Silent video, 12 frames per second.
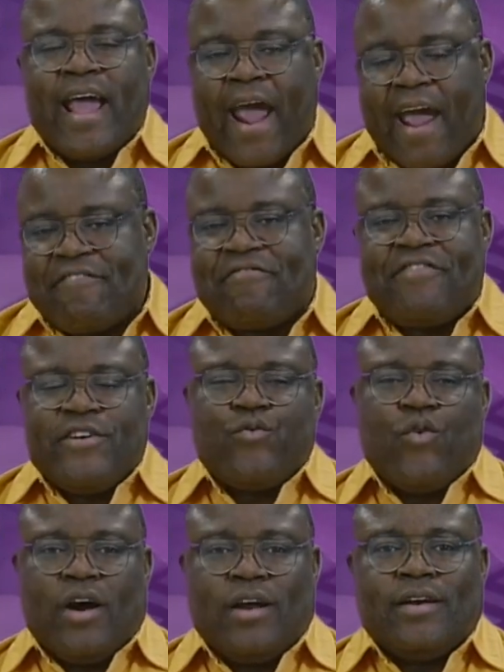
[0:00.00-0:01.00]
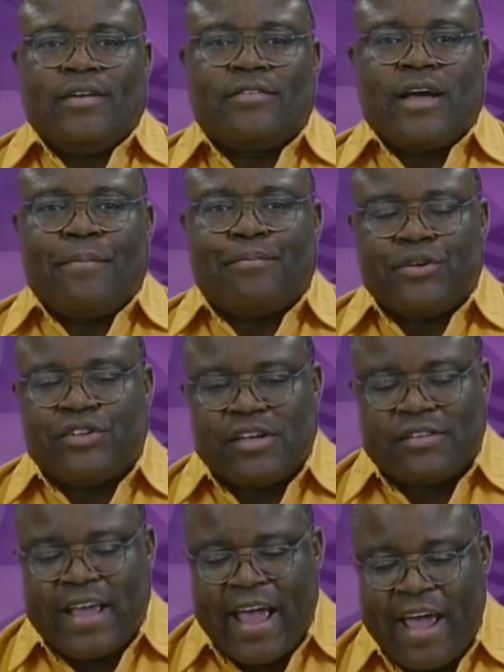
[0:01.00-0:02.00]
everyone, to
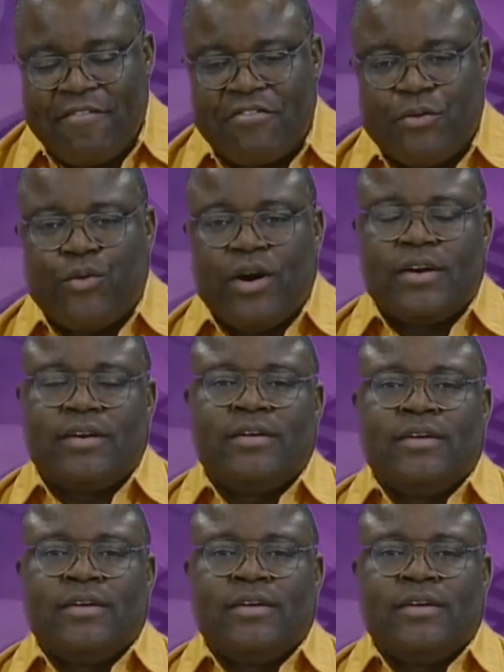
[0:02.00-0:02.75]
appreciate everyone